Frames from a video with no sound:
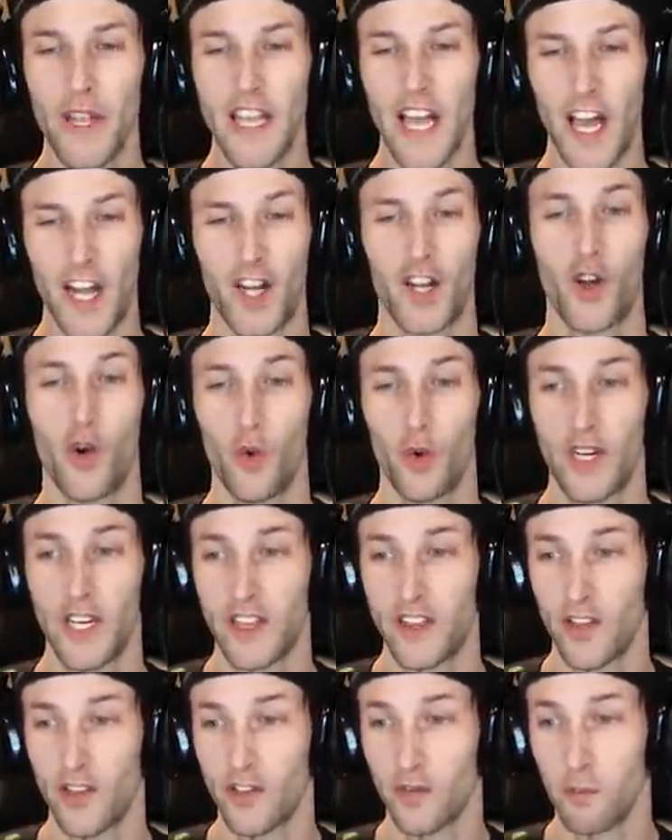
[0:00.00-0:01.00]
we gotta go
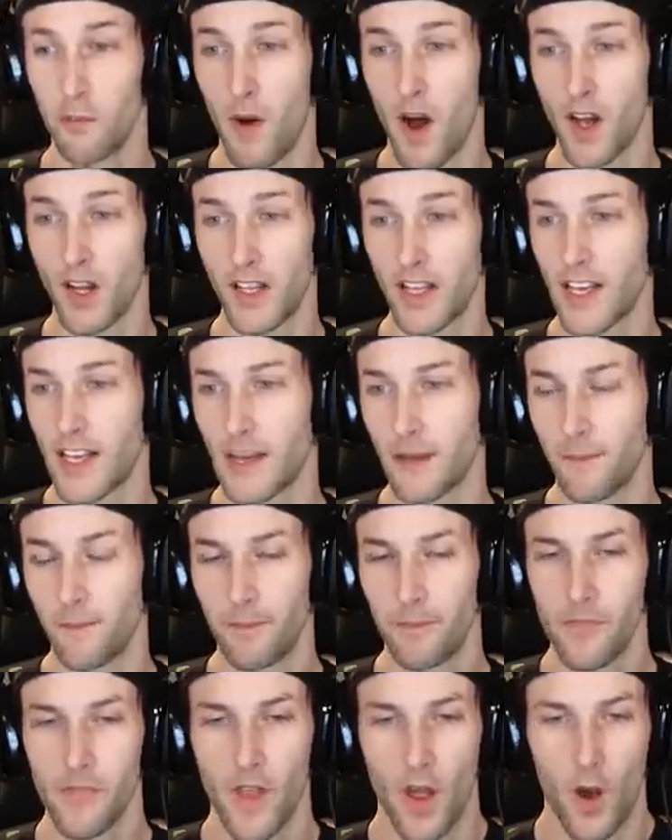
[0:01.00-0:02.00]
get this monkey.
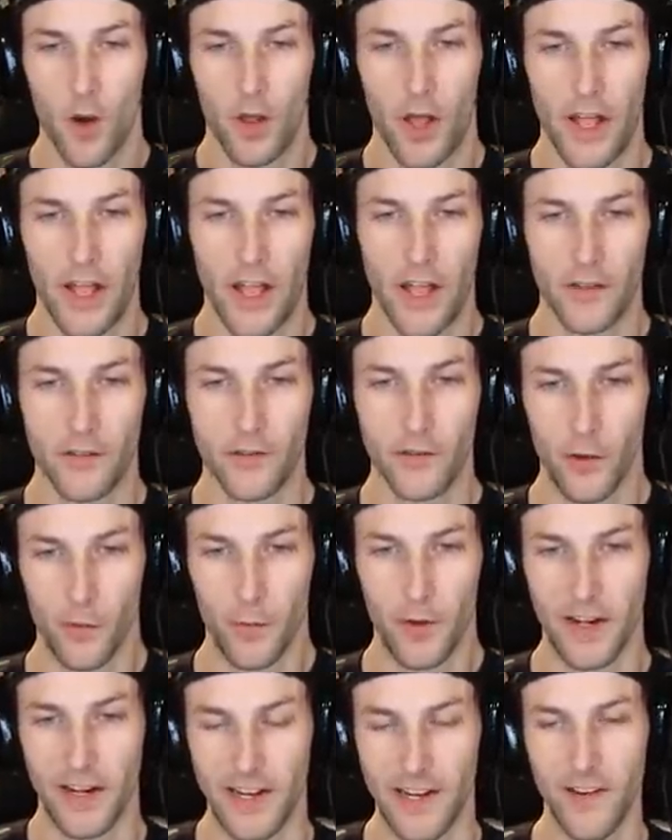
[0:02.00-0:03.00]
Okay, guys, so
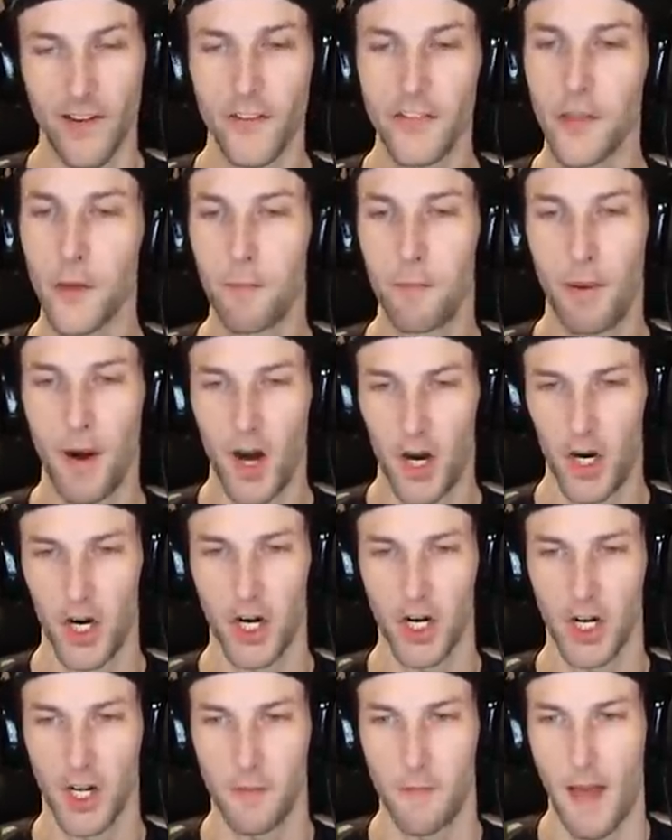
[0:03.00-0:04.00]
we're here at the
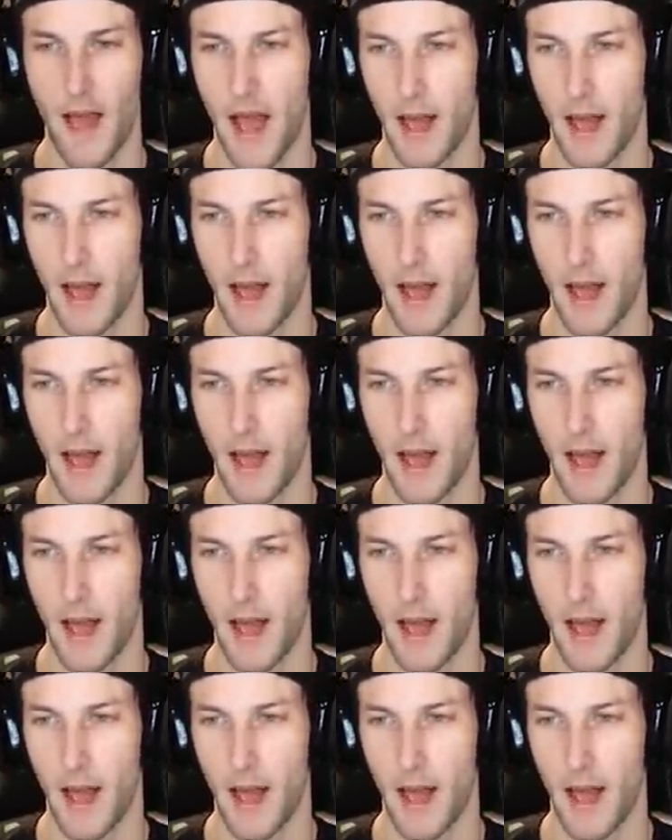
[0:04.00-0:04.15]
park